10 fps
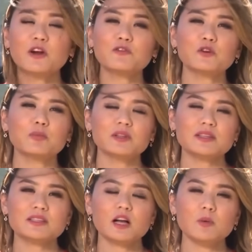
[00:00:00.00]
Fairfield
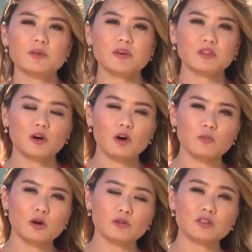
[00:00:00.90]
police tell me that the
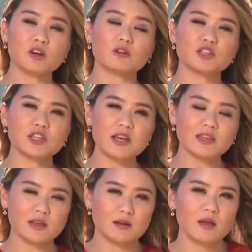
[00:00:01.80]
homeowners are
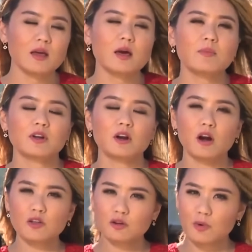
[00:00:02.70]
shaken, but are
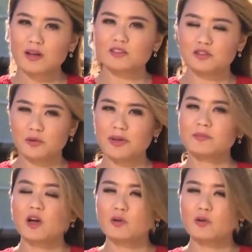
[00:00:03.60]
otherwise doing